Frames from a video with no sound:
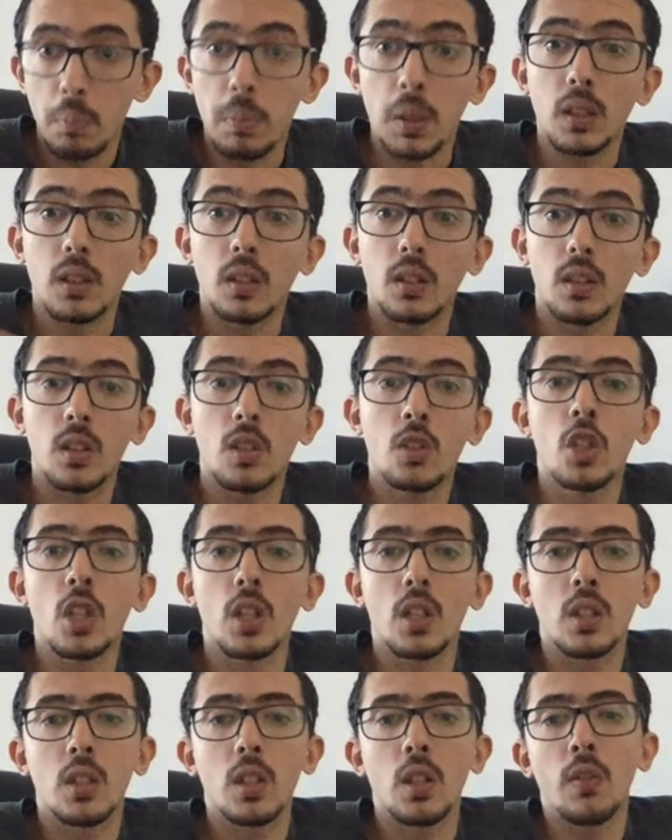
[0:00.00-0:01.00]
But
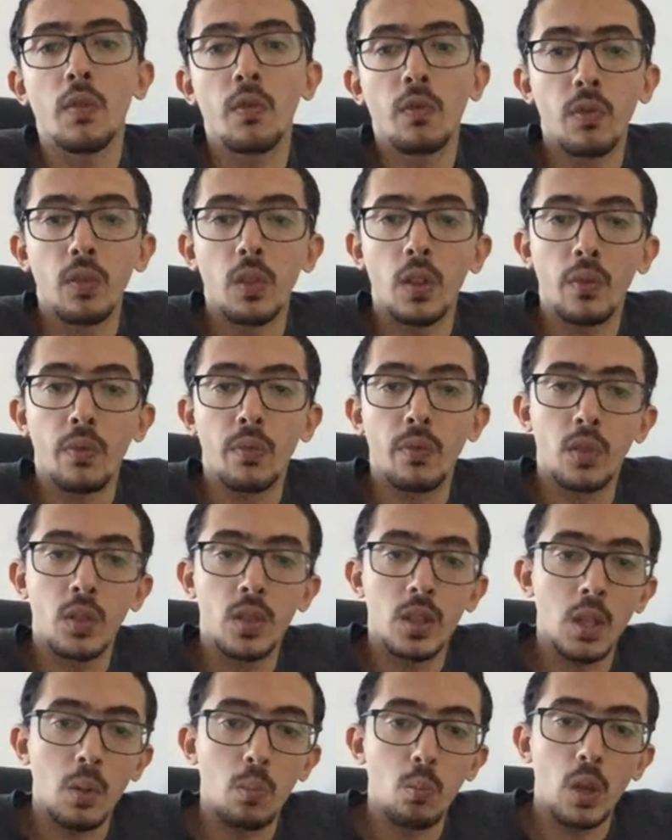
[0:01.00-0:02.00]
just if
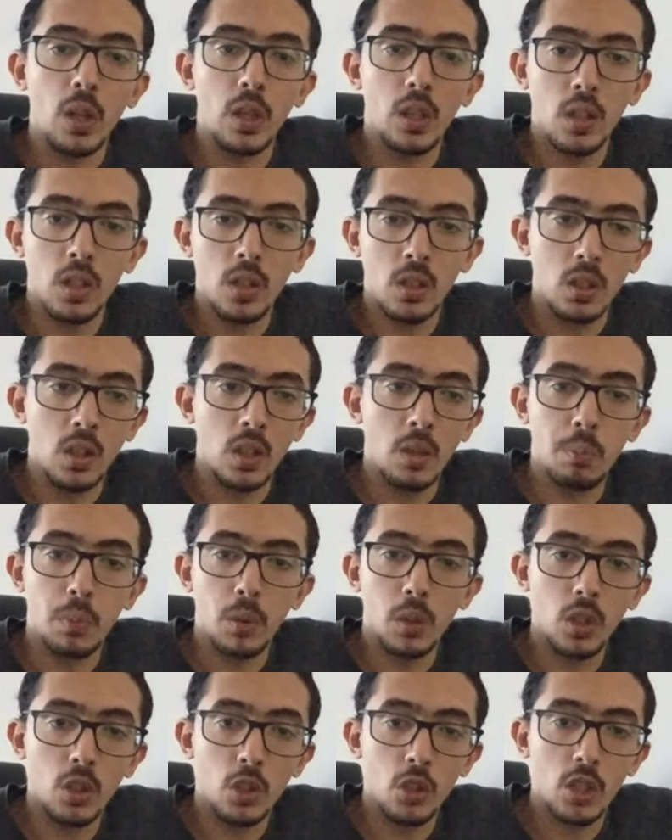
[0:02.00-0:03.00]
someone is
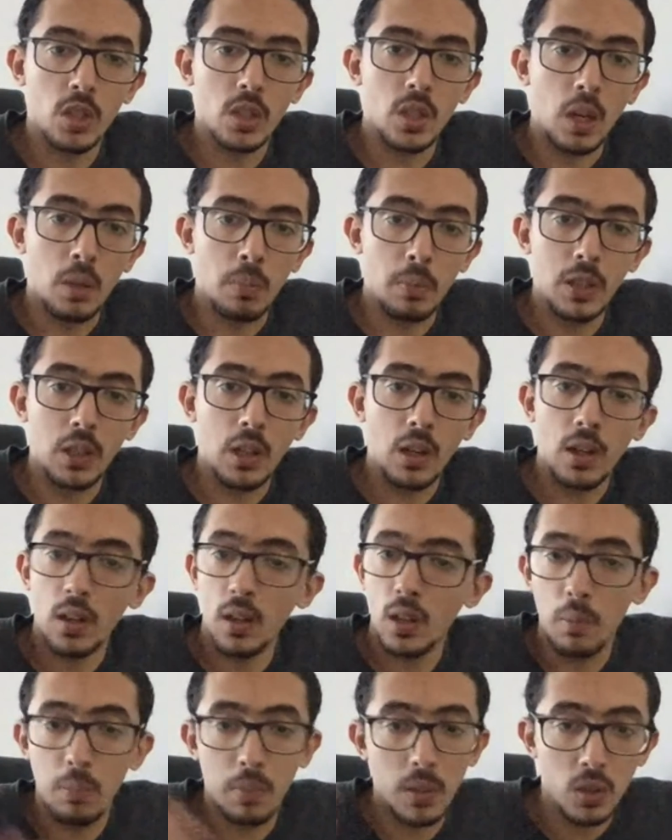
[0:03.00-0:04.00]
inputting just
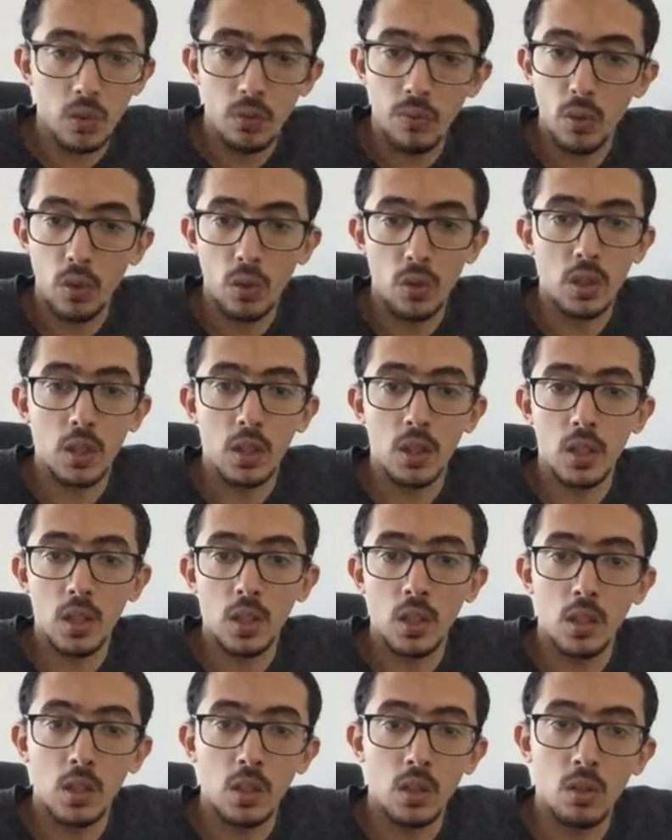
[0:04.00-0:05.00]
arbitrary numbers, of course,
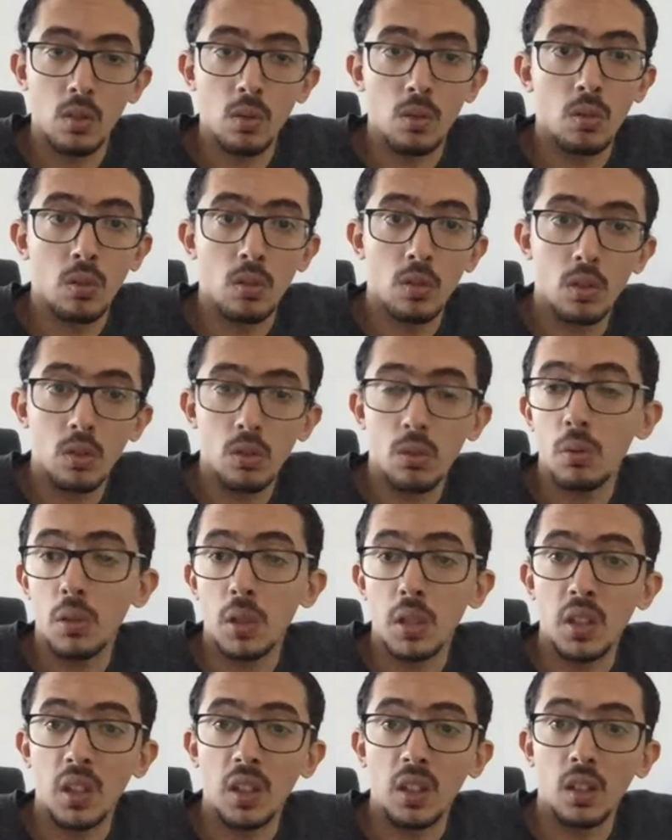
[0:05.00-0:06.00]
it's easy
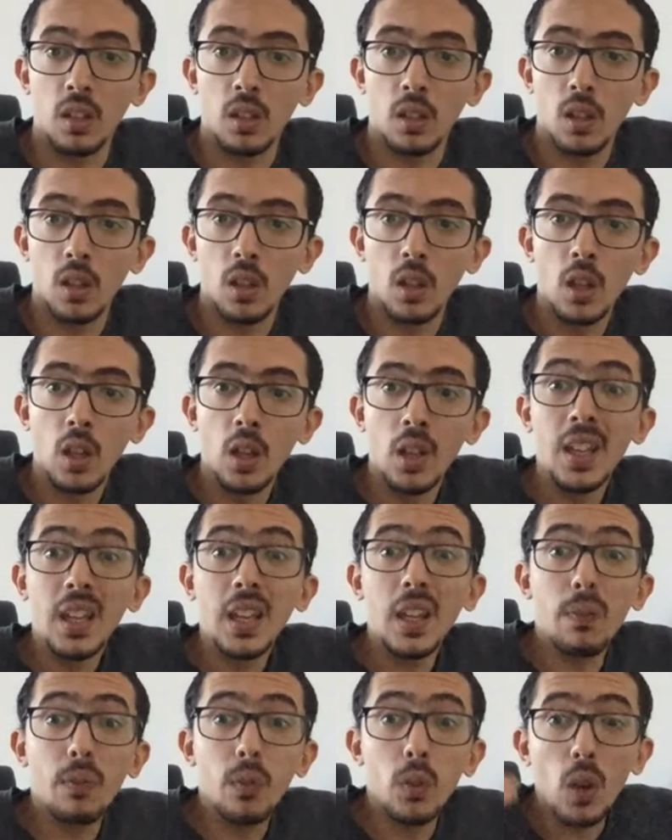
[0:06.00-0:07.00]
to detect it.
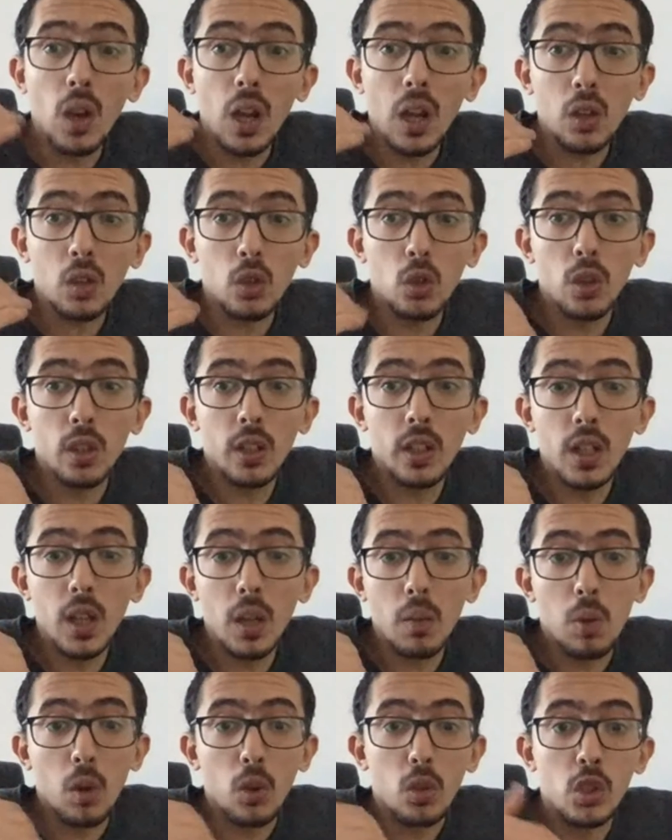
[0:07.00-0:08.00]
If you are
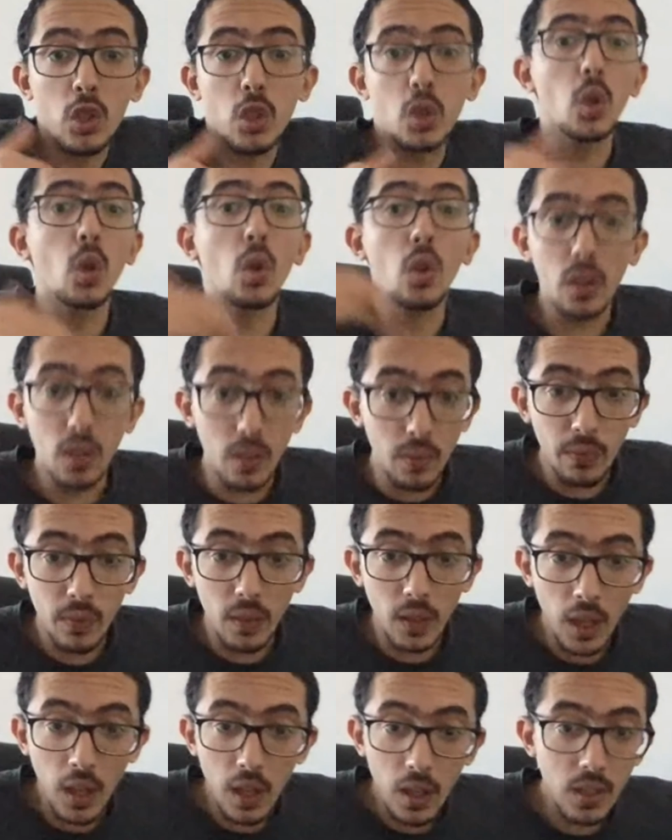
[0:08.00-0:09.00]
talking about stolen
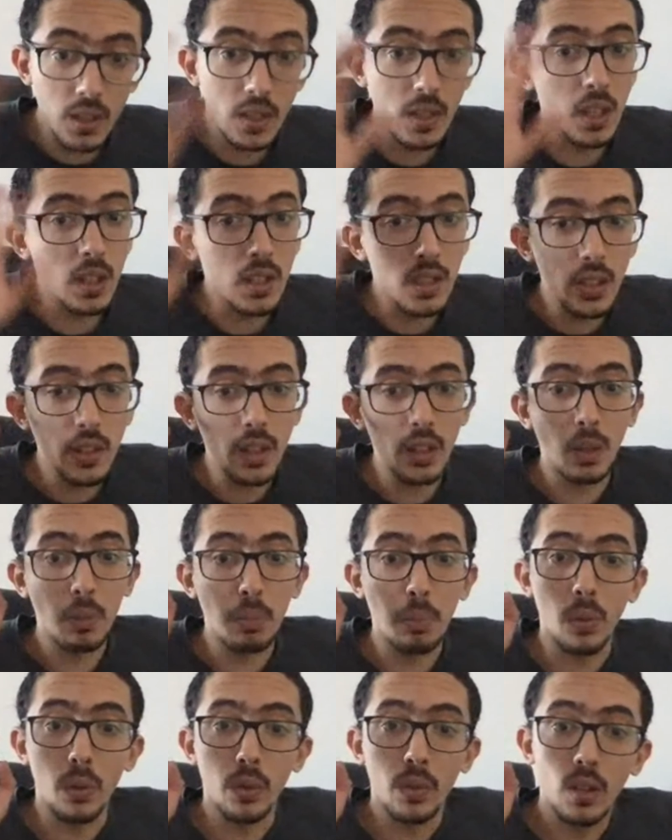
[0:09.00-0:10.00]
cards, that's
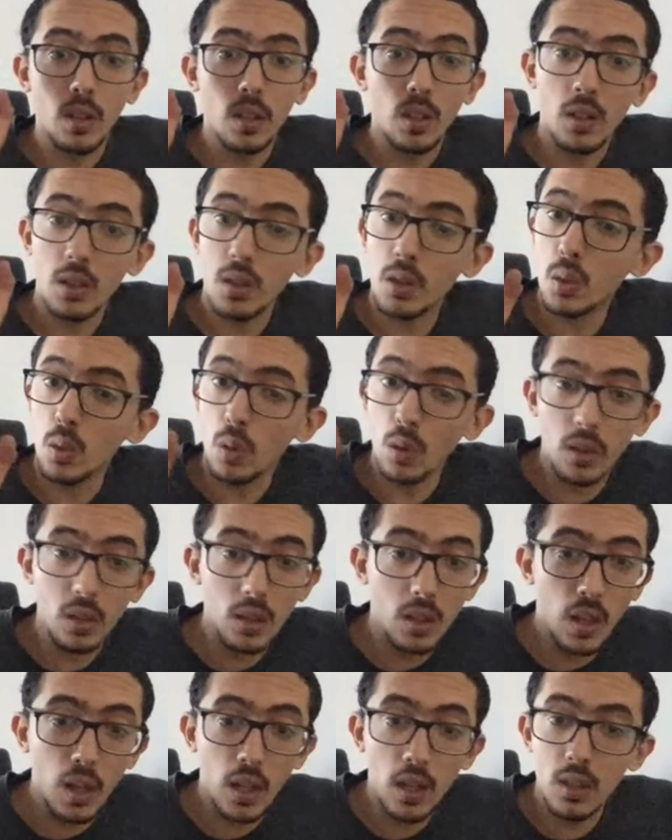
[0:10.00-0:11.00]
another point.
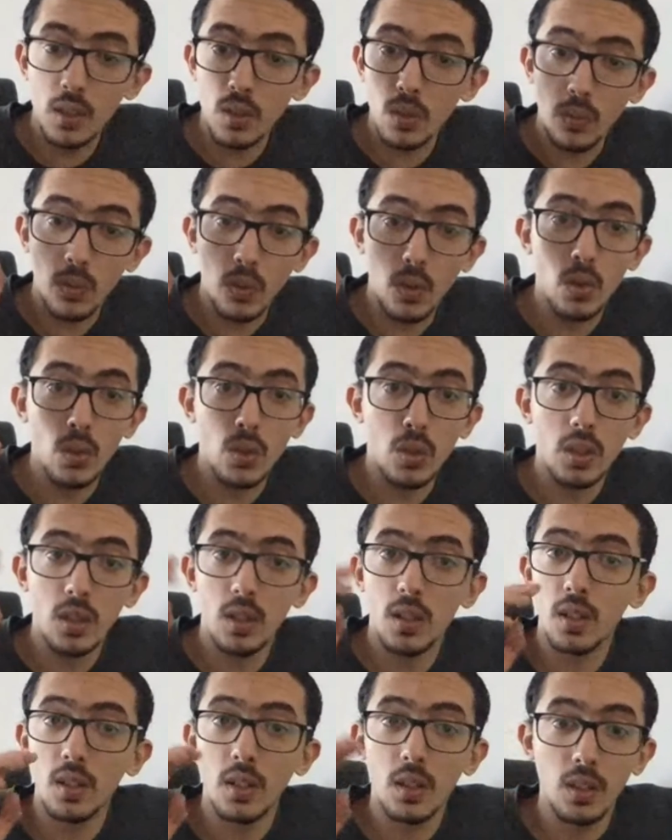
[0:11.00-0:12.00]
Stolen cards, of
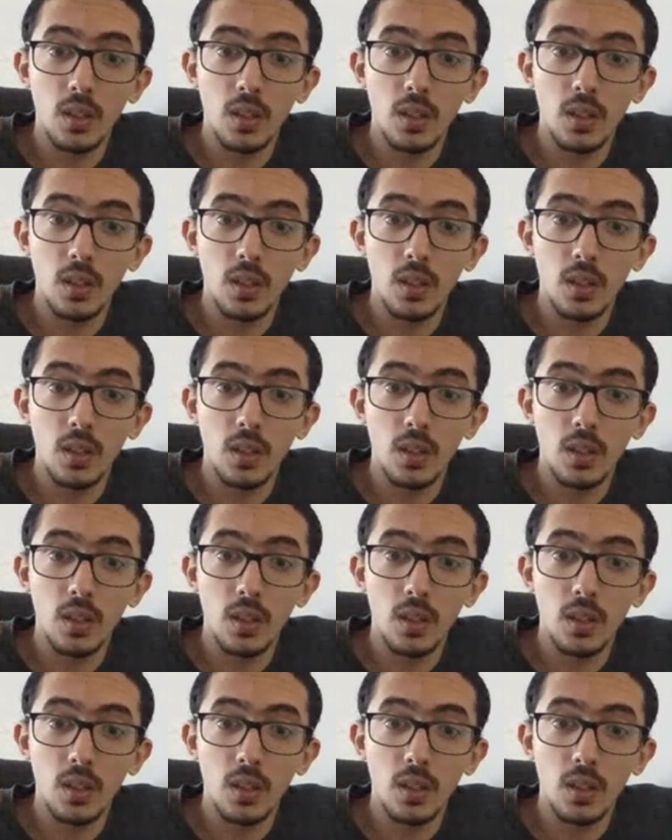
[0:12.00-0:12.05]
course,